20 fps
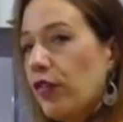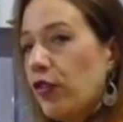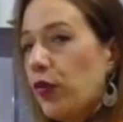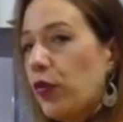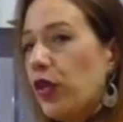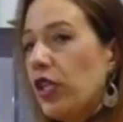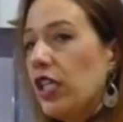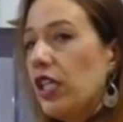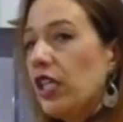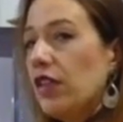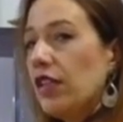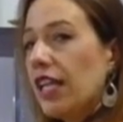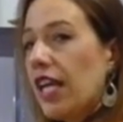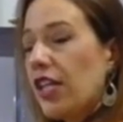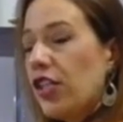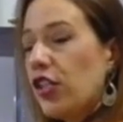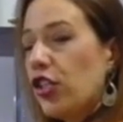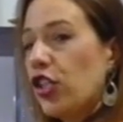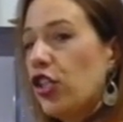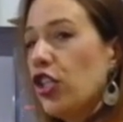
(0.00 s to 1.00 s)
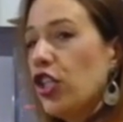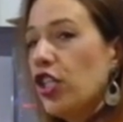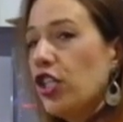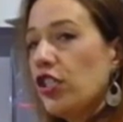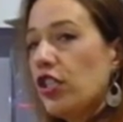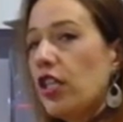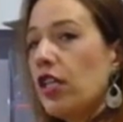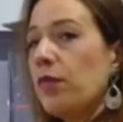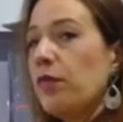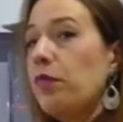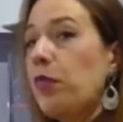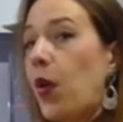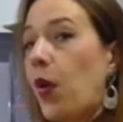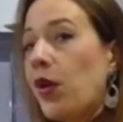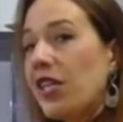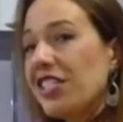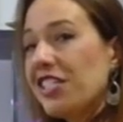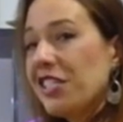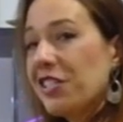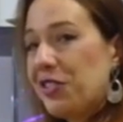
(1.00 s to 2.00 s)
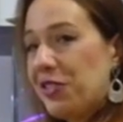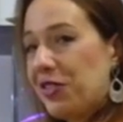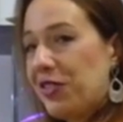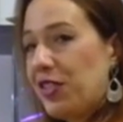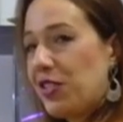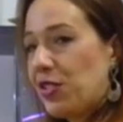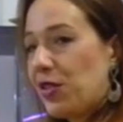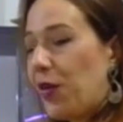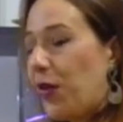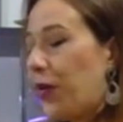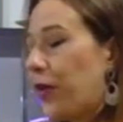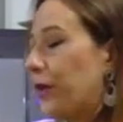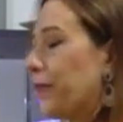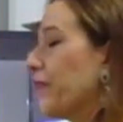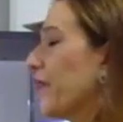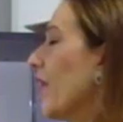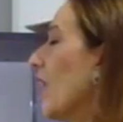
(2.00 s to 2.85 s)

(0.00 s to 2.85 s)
will get good in pointing to the score.